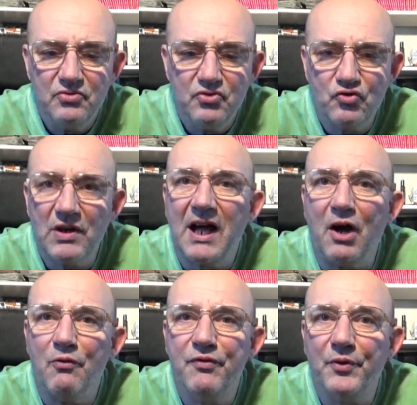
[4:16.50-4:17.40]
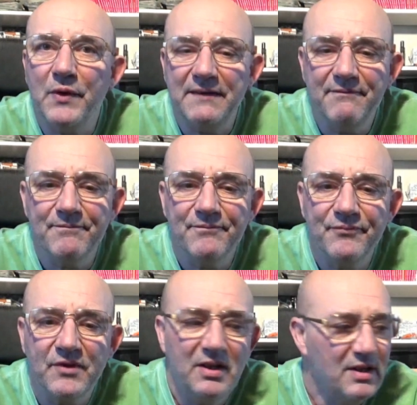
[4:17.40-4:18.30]
drill a hole through it,
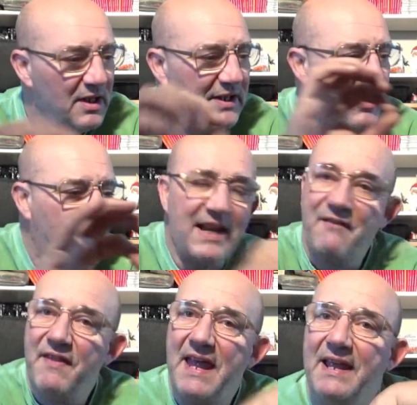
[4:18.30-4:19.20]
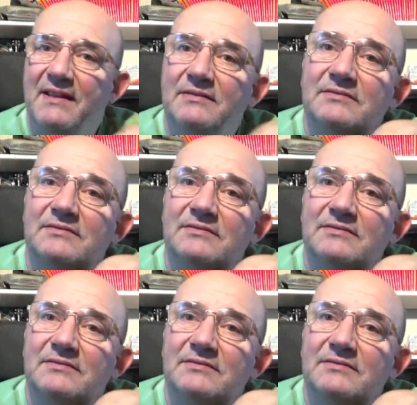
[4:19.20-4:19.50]
and then I can have that